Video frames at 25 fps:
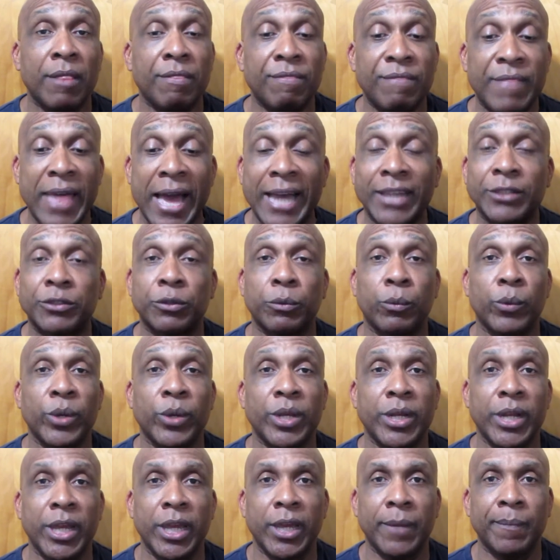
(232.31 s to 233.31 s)
That's what we
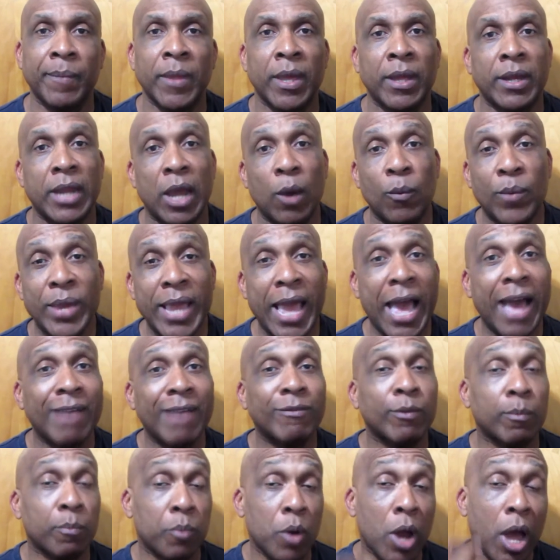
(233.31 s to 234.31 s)
need. Now, we have
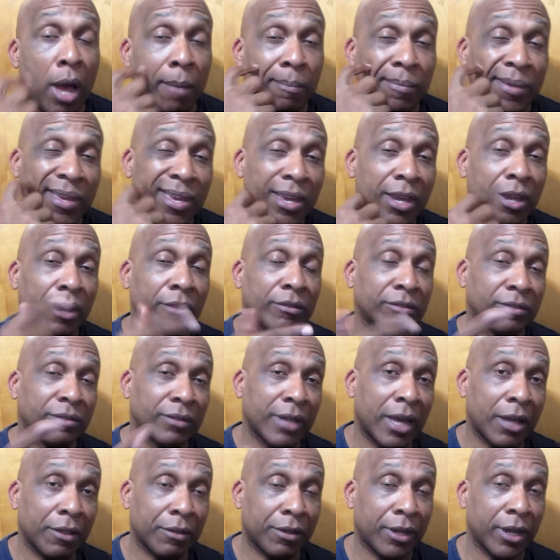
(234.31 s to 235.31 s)
a problem here in
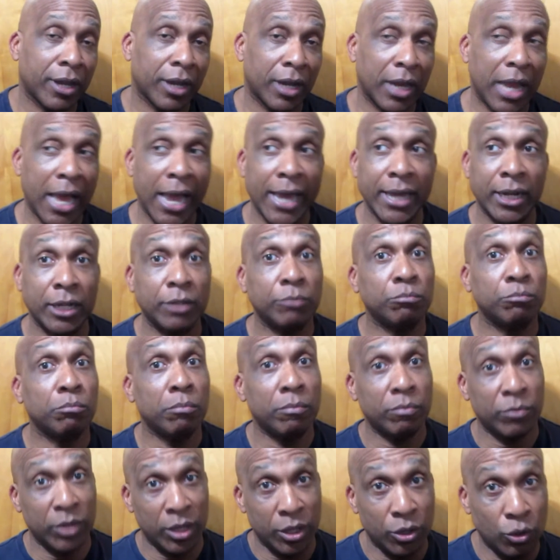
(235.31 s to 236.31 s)
South Carolina,
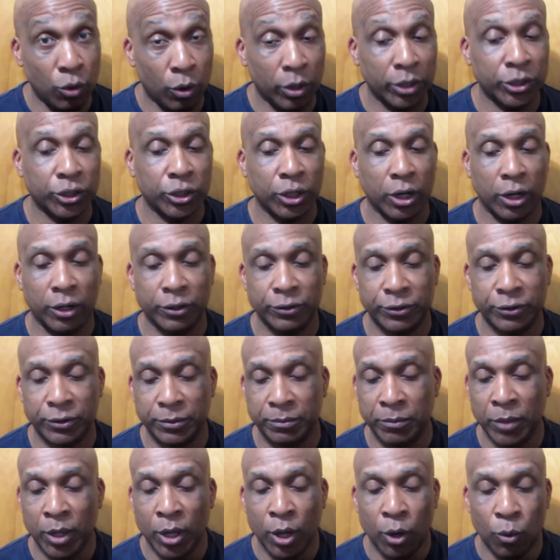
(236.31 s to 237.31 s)
in North Charleston,
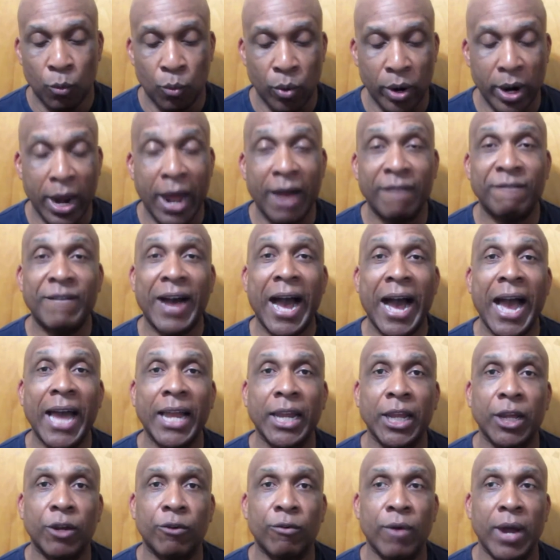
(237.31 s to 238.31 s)
where our
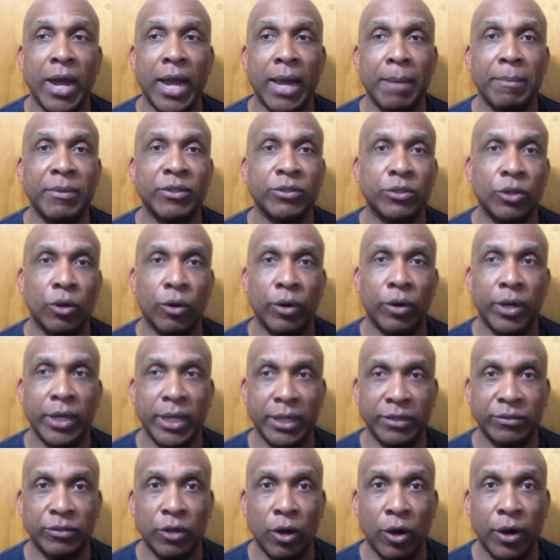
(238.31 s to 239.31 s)
violent crime is going
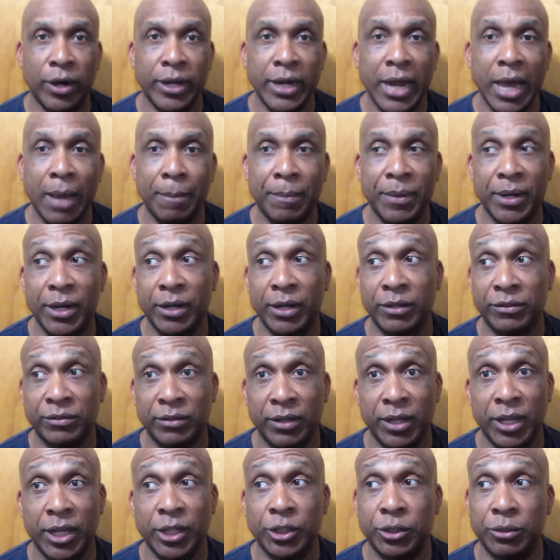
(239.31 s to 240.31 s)
is going up, and there's an
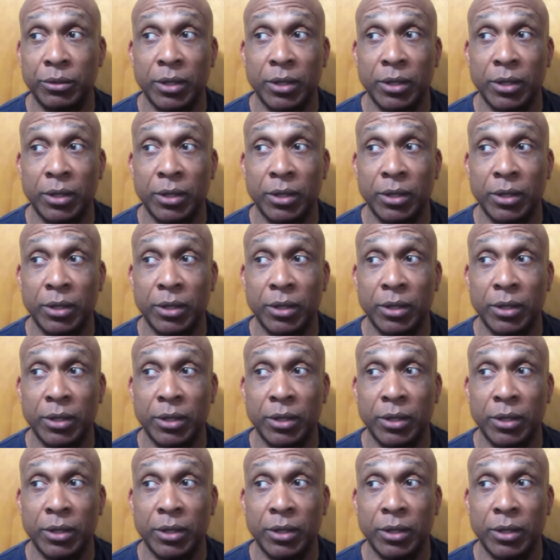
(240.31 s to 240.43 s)
issue